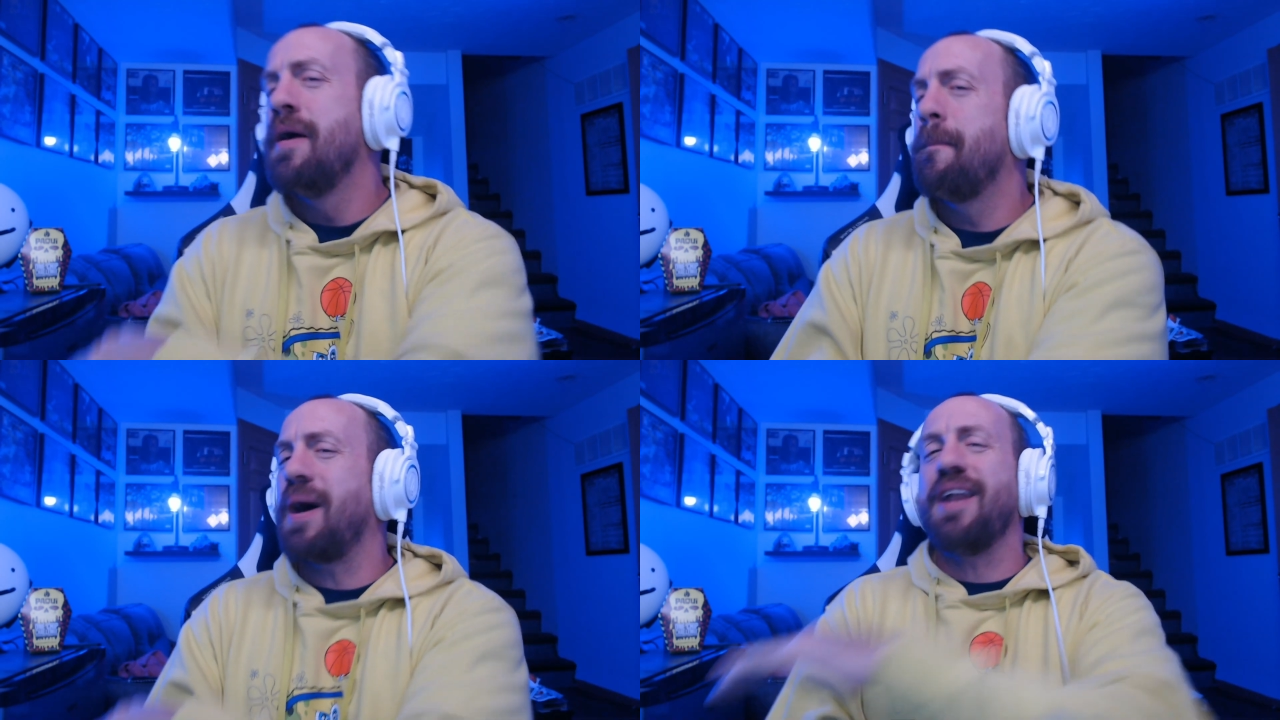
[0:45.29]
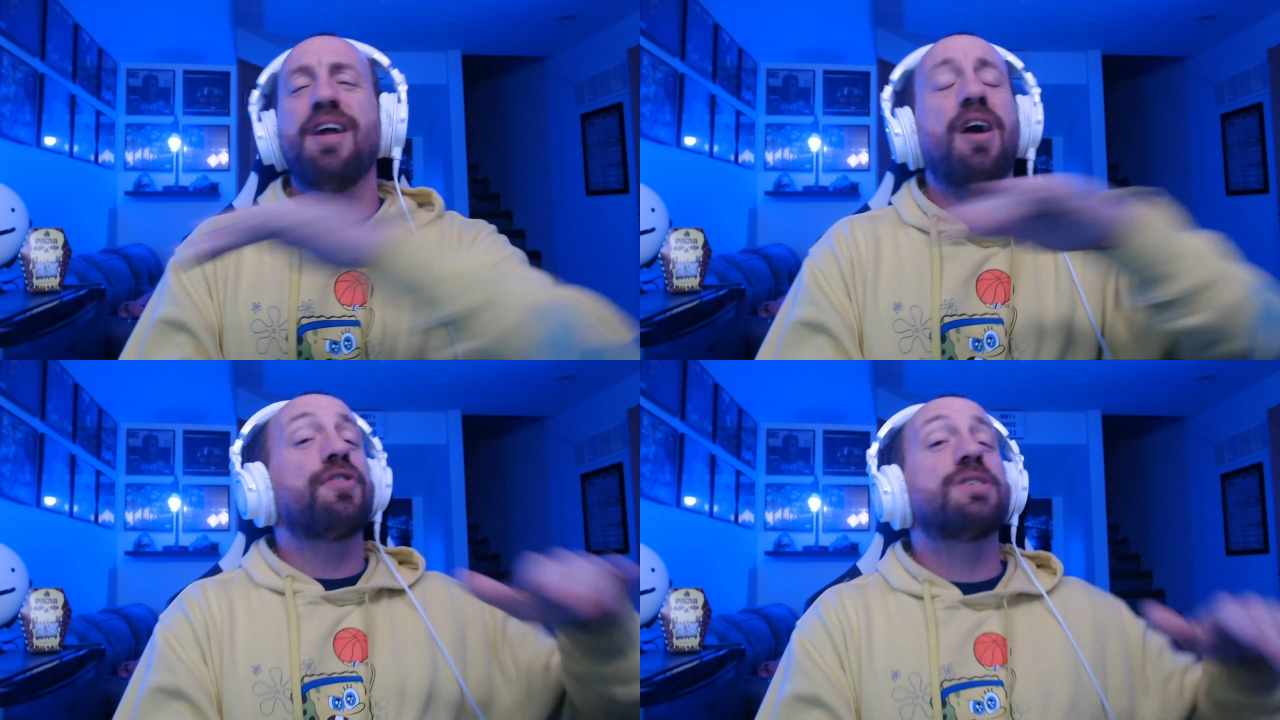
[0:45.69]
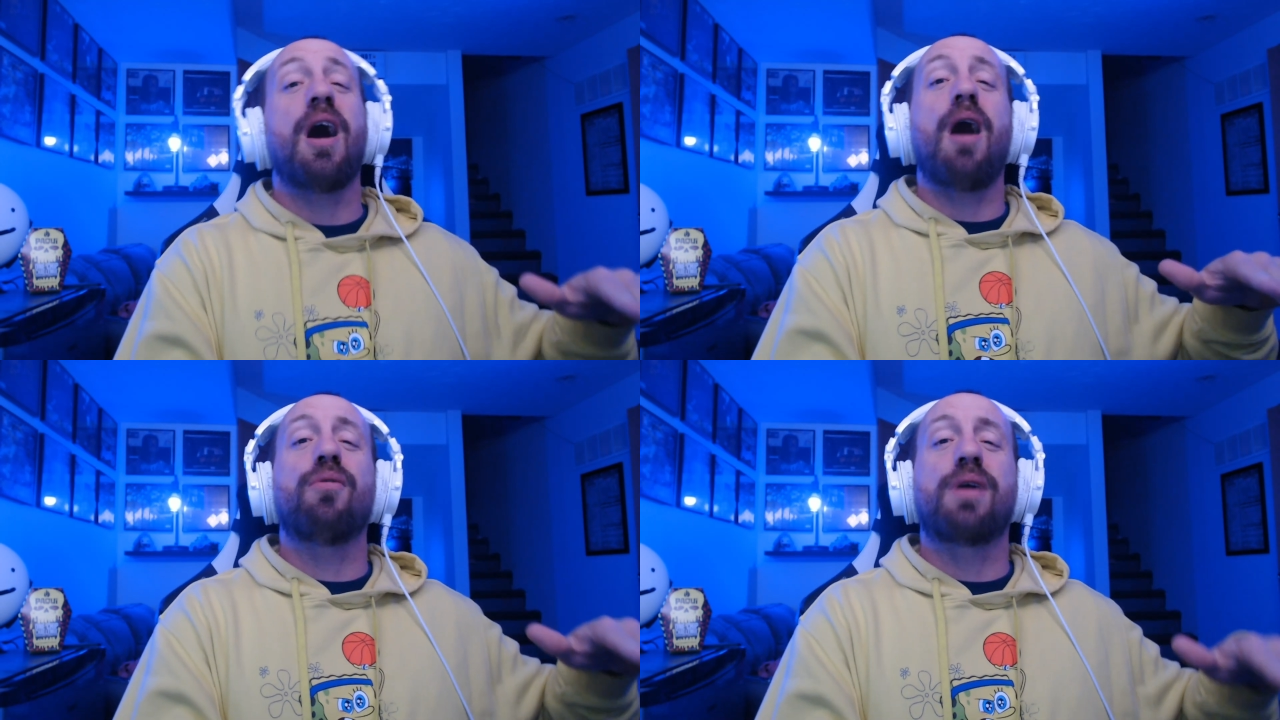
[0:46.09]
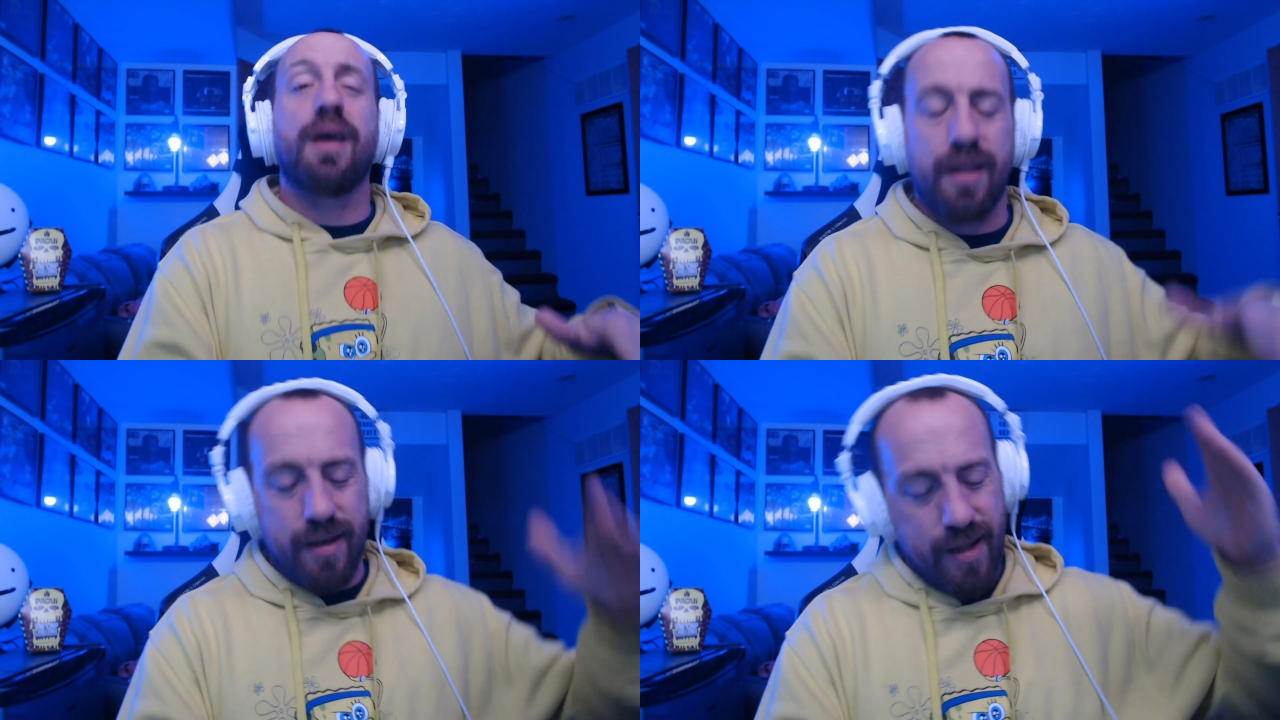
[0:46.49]
But enough
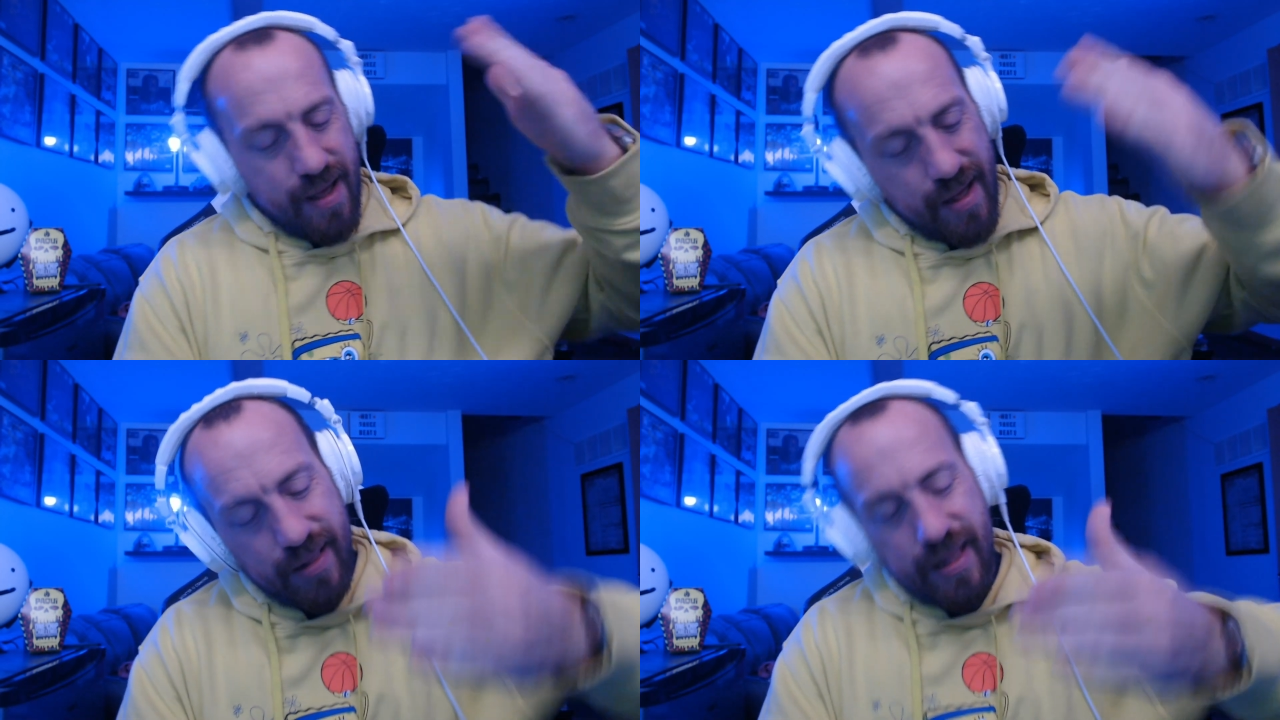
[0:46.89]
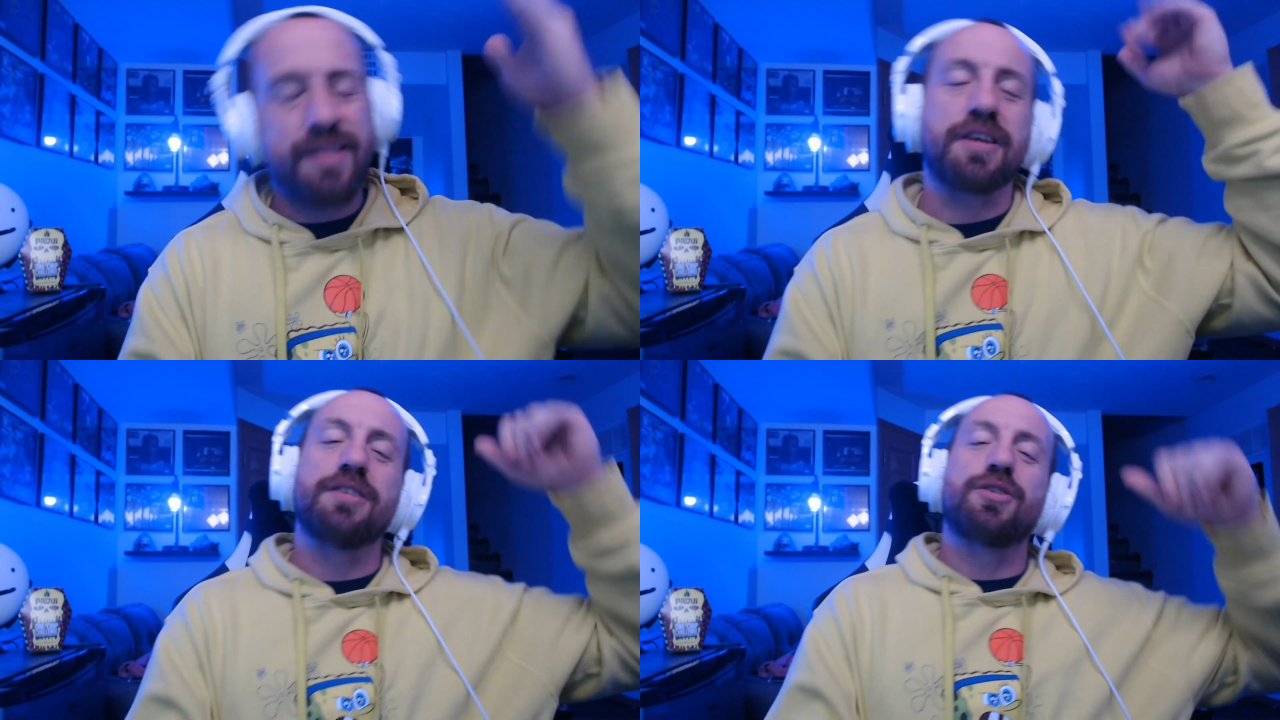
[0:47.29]
talking. Let's get